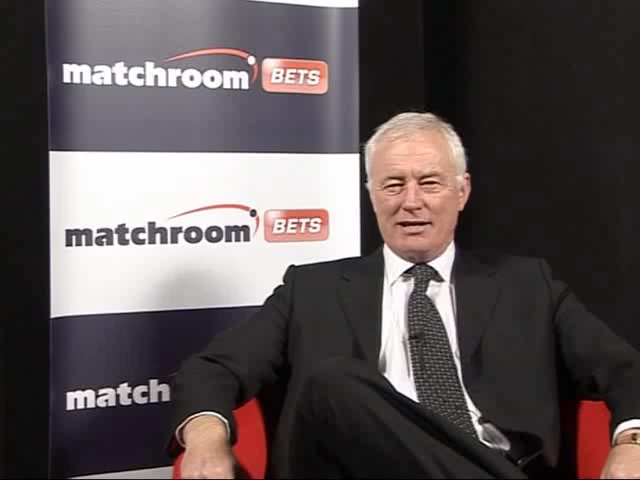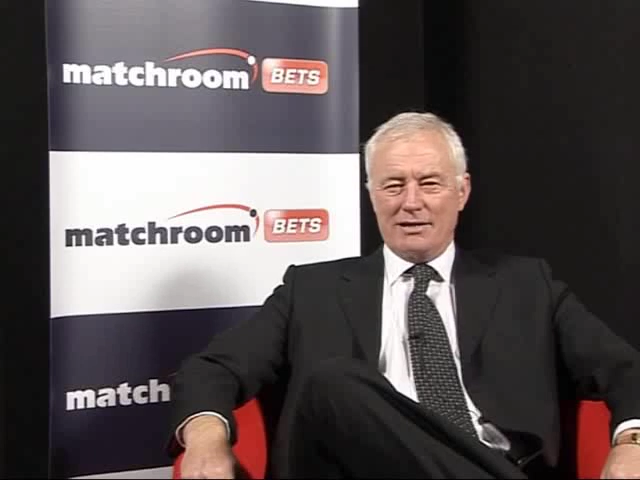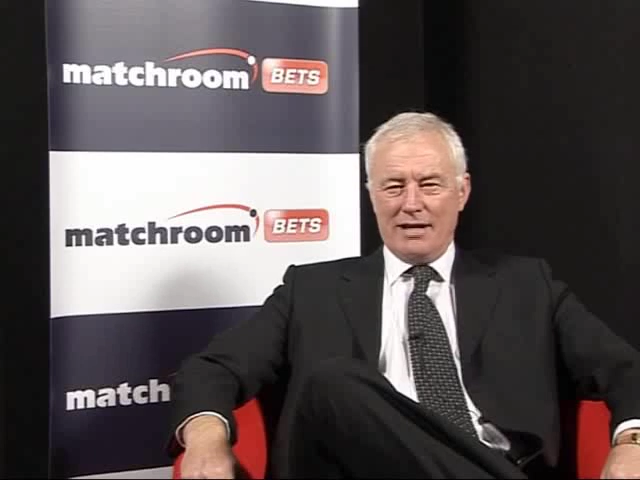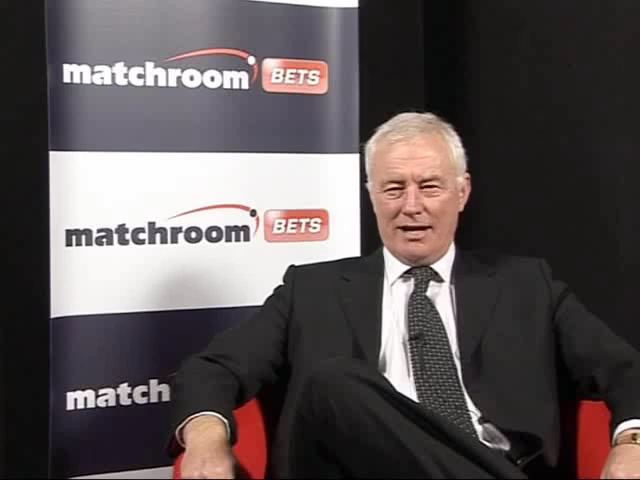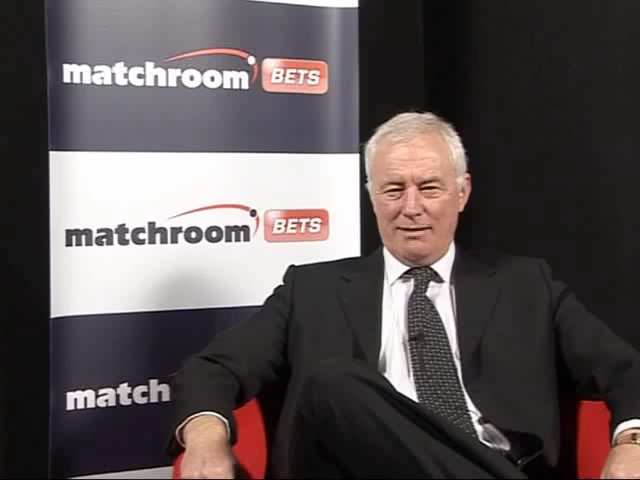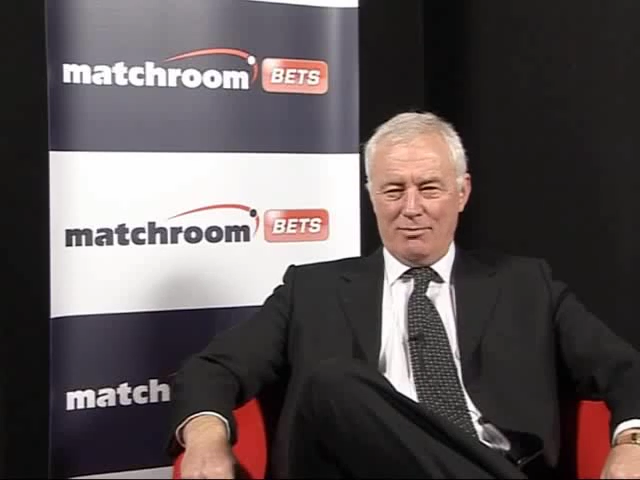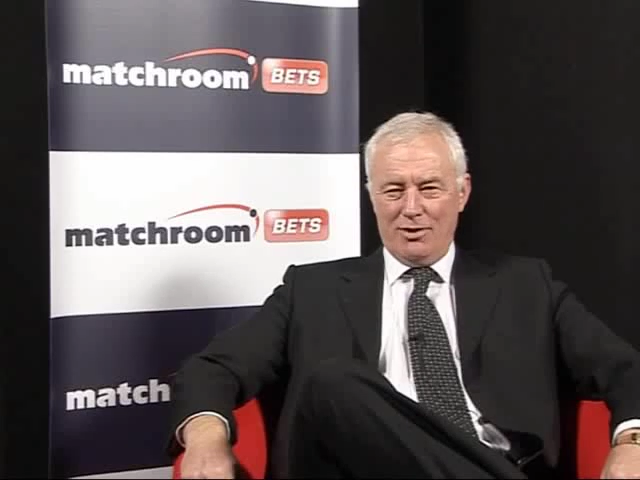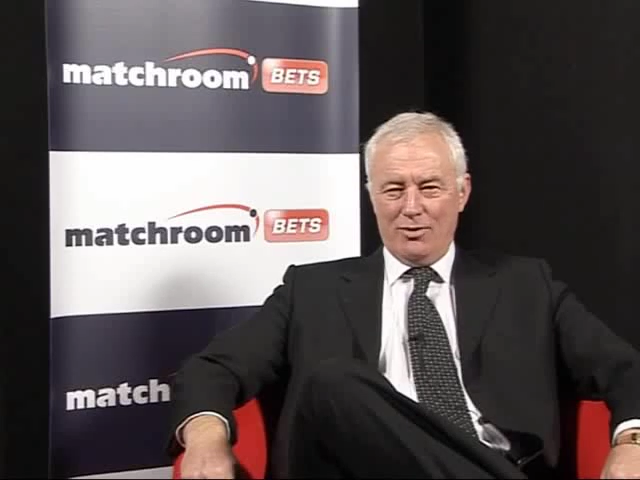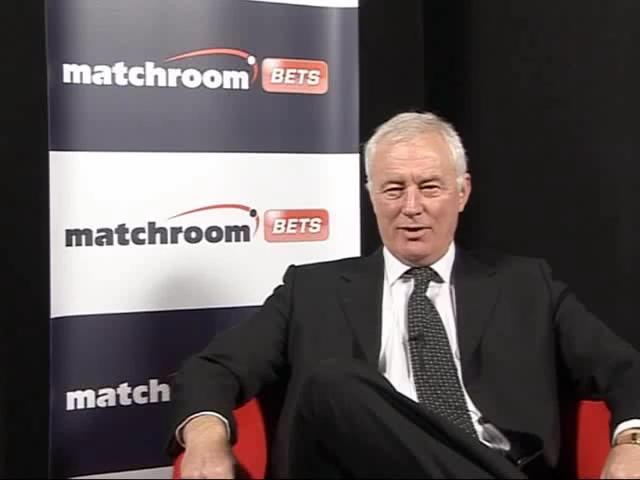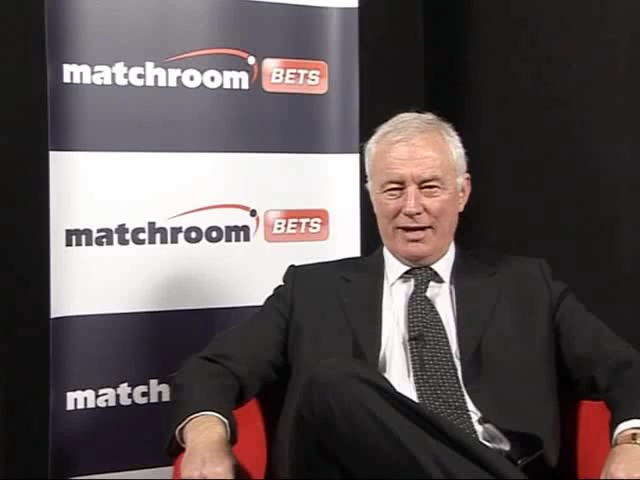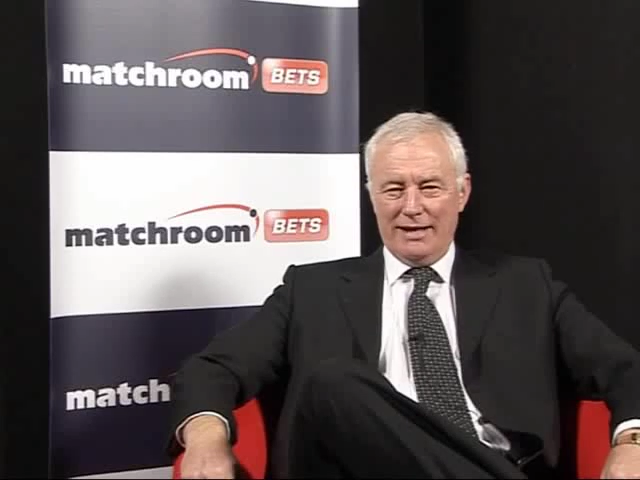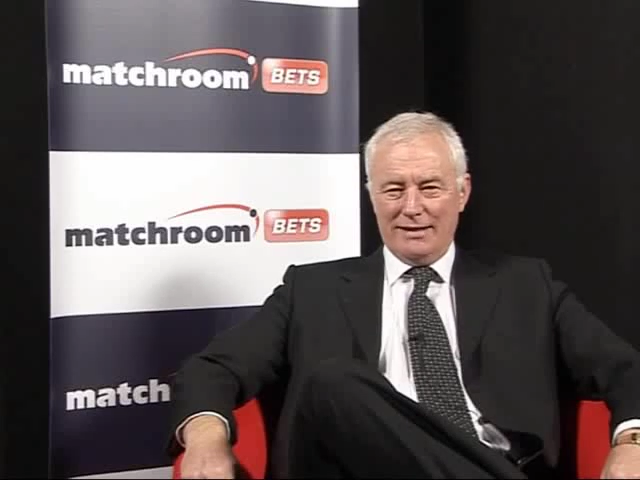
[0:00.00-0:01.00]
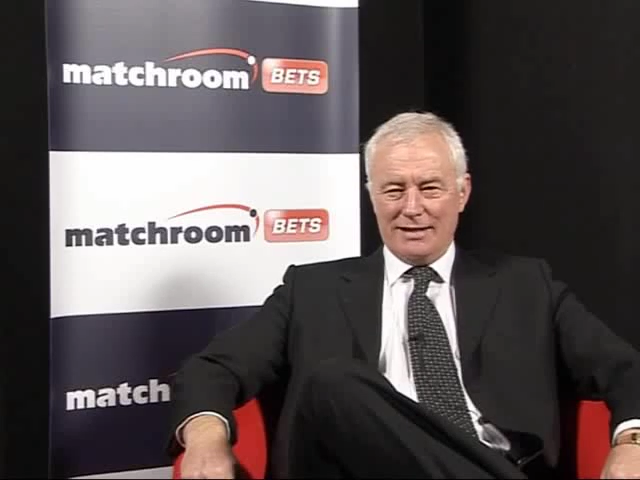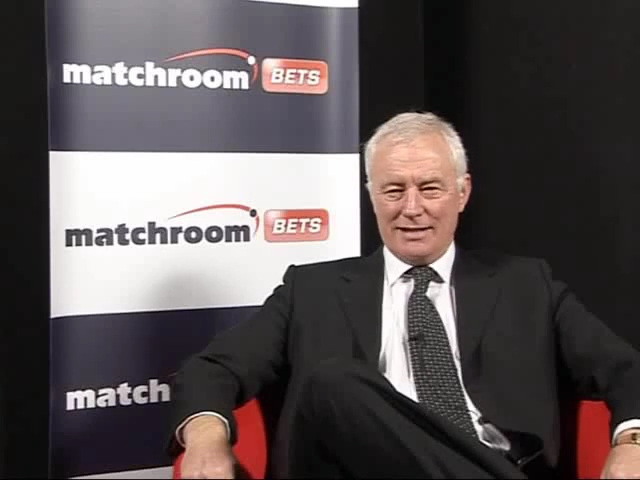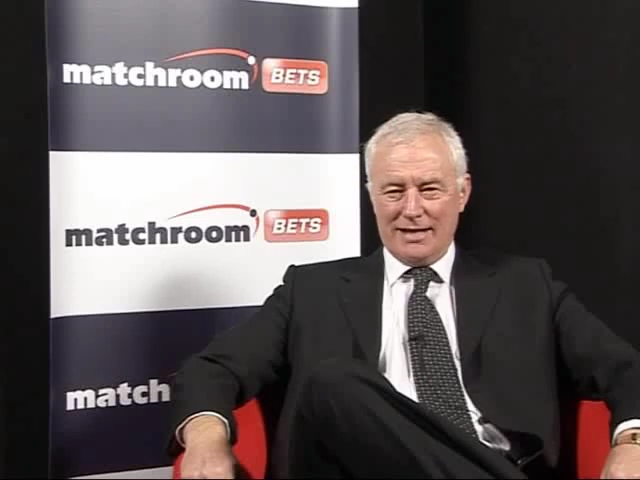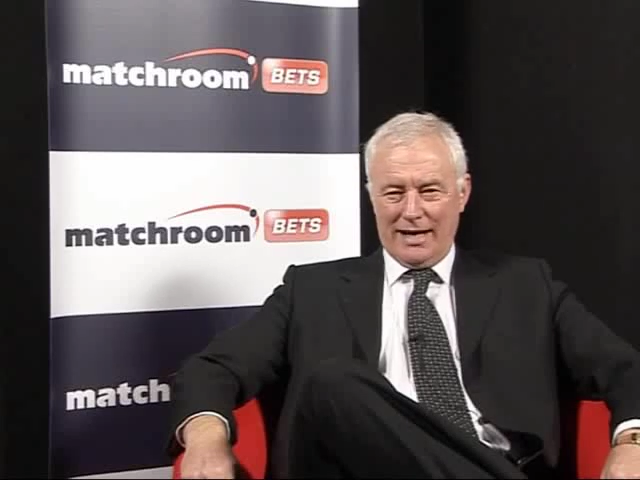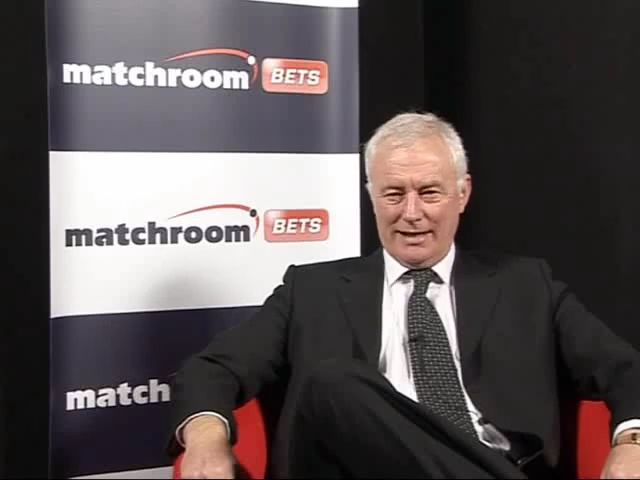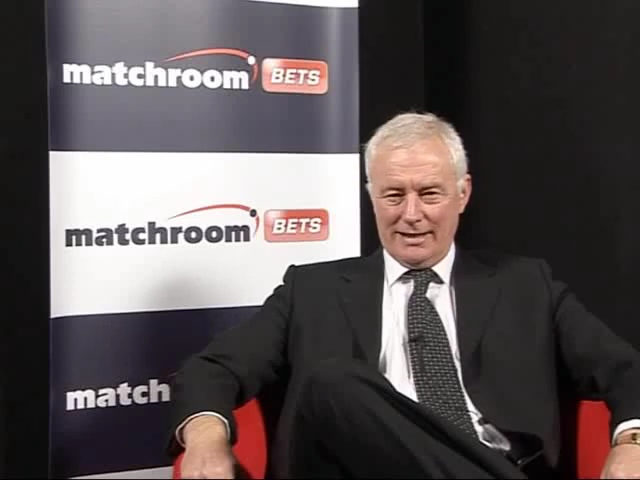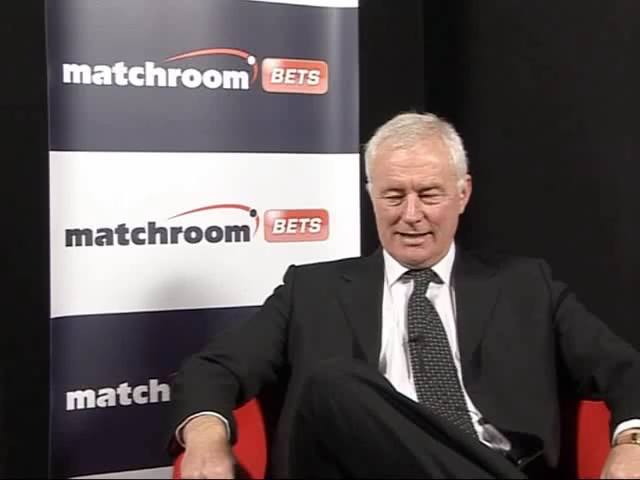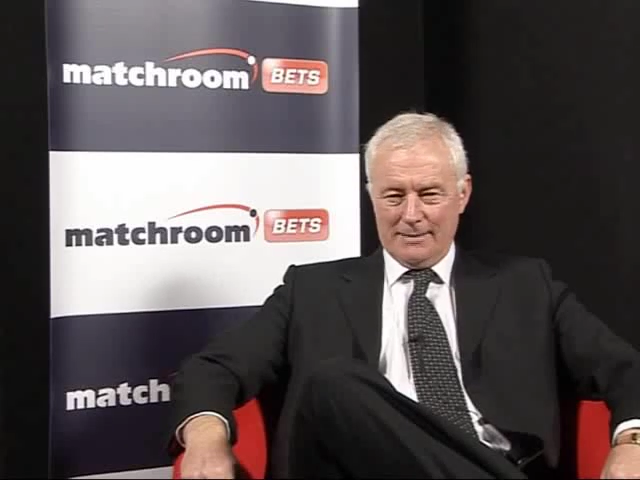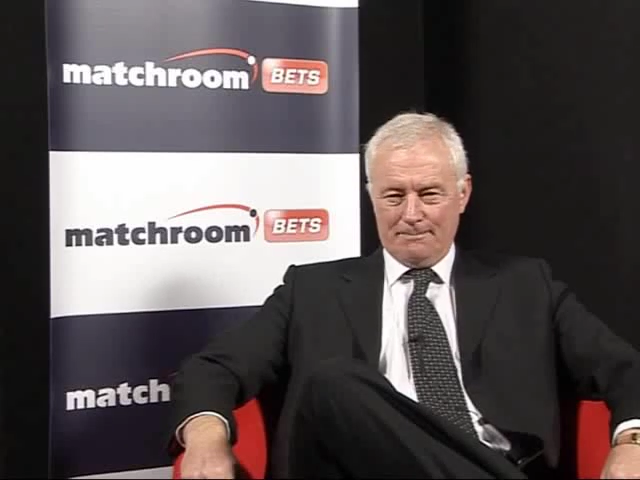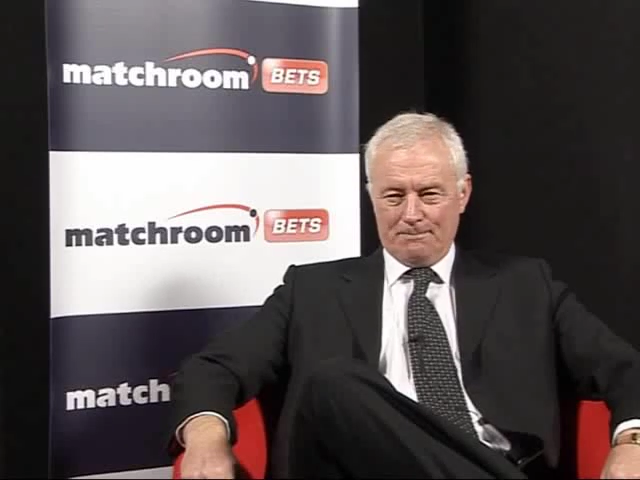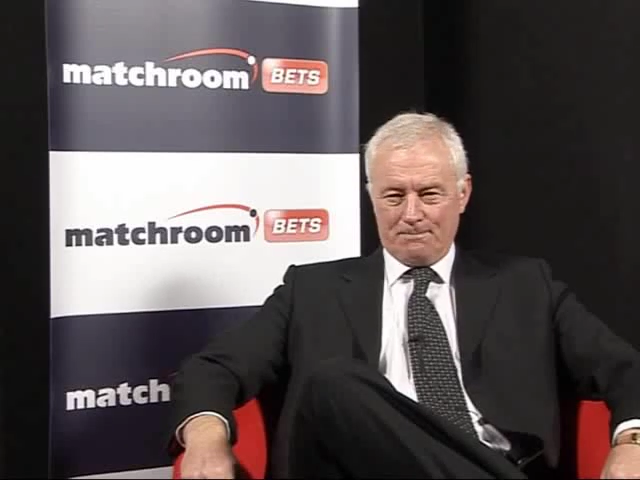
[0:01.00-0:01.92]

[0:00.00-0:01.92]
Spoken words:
debut in the States.